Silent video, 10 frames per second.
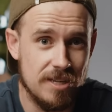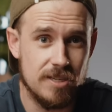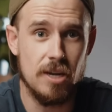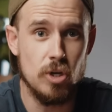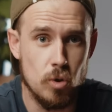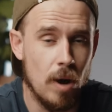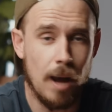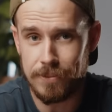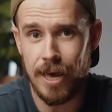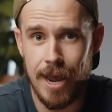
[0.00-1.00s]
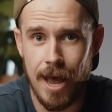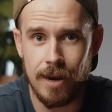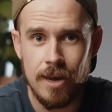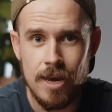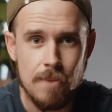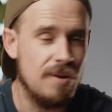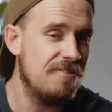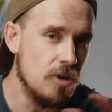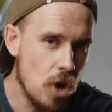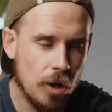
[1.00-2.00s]
there's a new update out. But
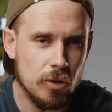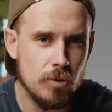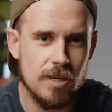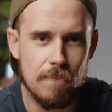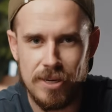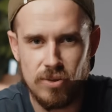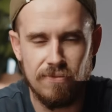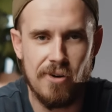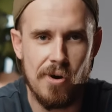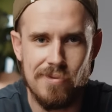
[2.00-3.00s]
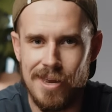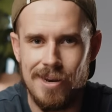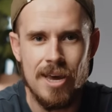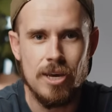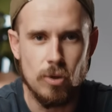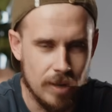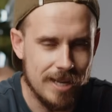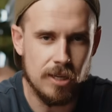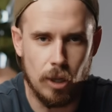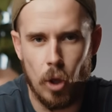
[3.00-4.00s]
if you're not using a Pixel phone, then you'll
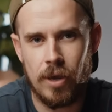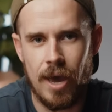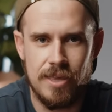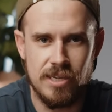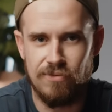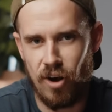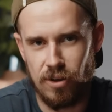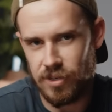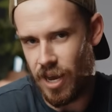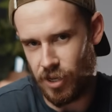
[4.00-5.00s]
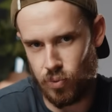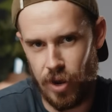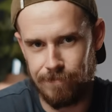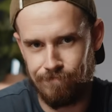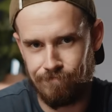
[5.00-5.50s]
need to locate these files elsewhere.